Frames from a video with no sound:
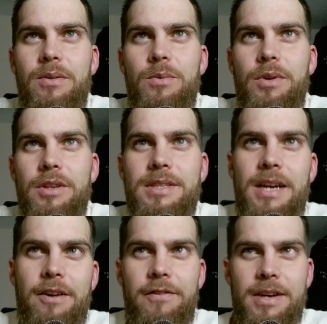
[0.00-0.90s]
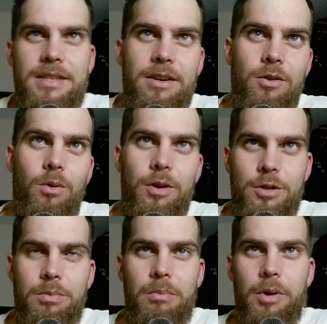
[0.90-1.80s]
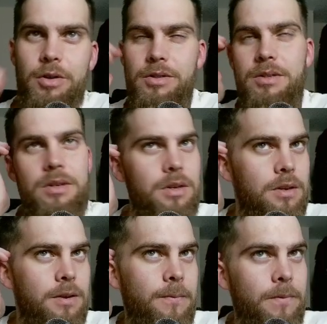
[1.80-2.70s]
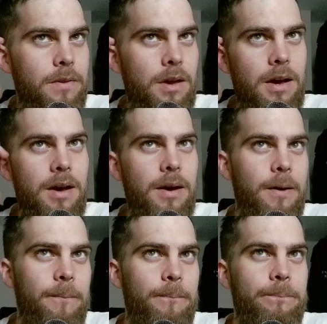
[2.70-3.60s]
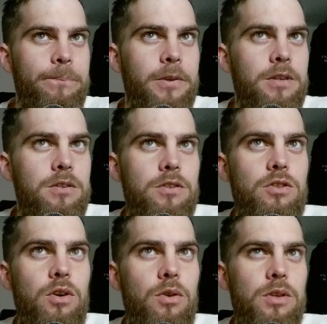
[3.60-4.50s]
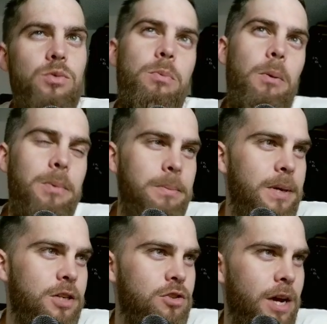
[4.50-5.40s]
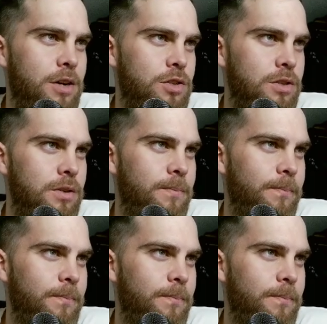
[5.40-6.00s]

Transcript: We're not sacrificing in order to promote. So this would probably be attraction.